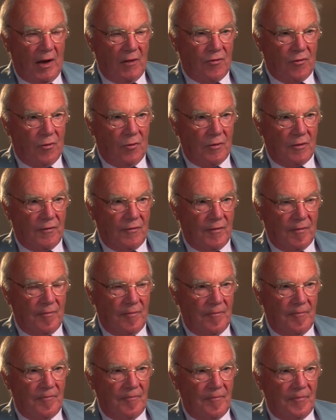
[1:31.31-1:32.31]
I talked to
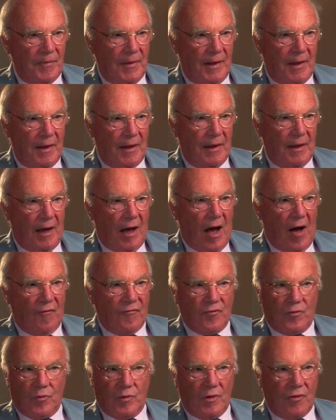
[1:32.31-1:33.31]
them
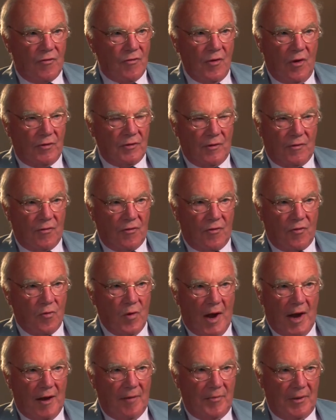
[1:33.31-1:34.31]
afterwards, not at the
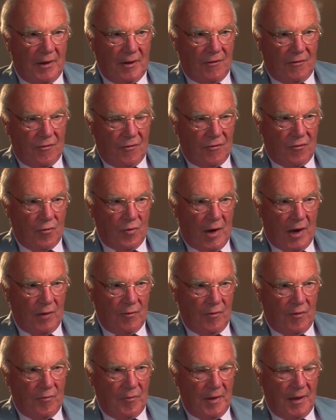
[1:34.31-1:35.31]
square, because the
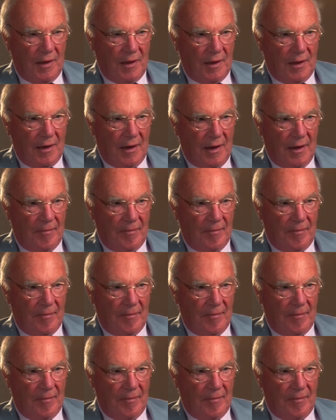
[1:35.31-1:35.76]
square was being,